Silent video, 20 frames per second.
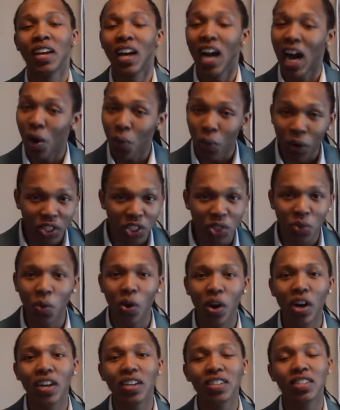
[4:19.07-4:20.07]
I wish it
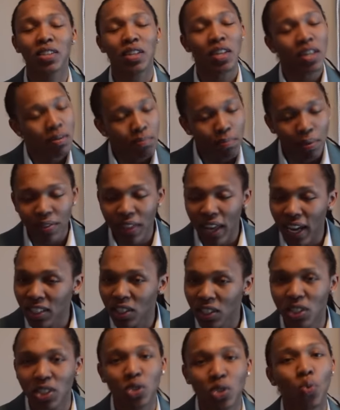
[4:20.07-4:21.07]
was, but
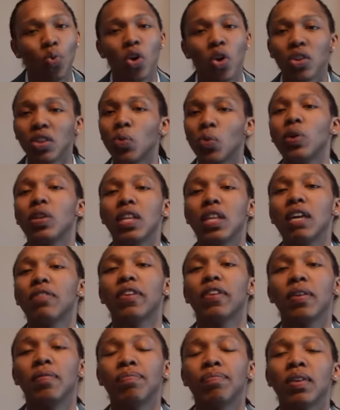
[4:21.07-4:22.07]
that's just the world that we
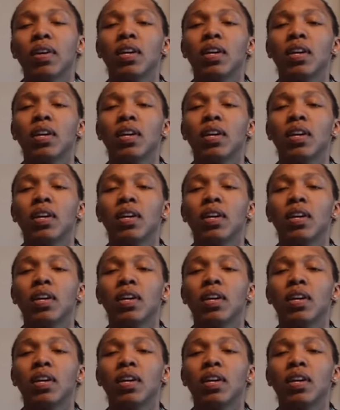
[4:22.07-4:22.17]
live in.